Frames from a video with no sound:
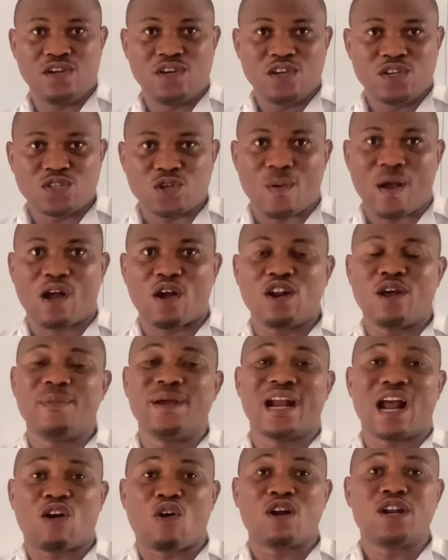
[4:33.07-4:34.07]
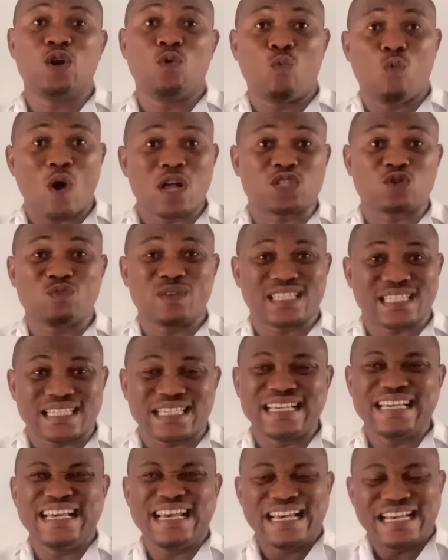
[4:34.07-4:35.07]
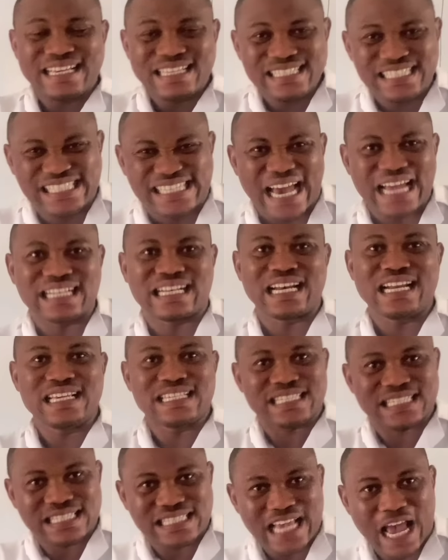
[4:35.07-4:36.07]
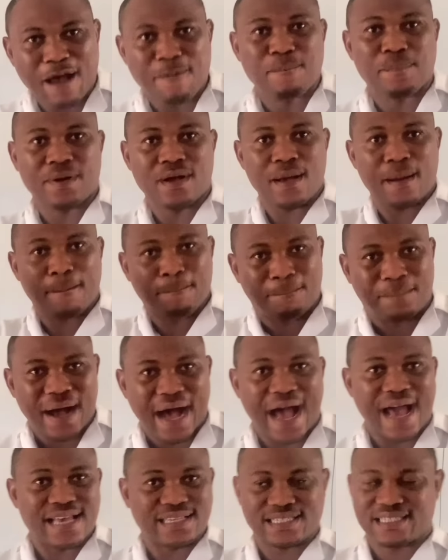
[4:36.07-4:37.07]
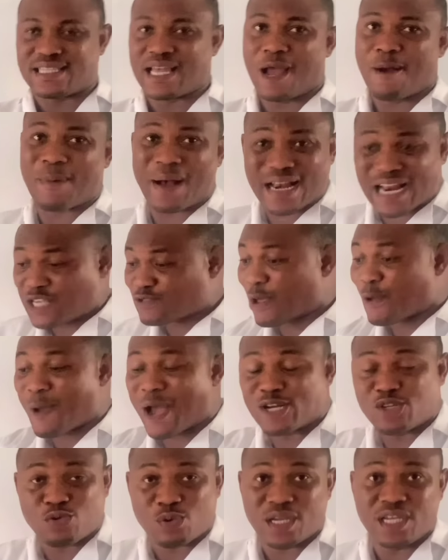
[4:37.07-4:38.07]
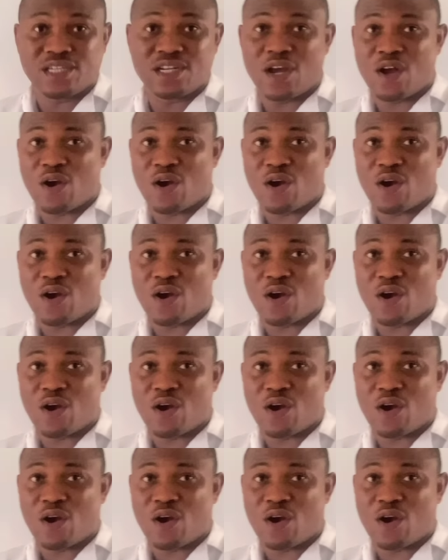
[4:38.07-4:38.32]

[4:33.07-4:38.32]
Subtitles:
So we're going to be recording what we see gently, step by step. And that's why we are doing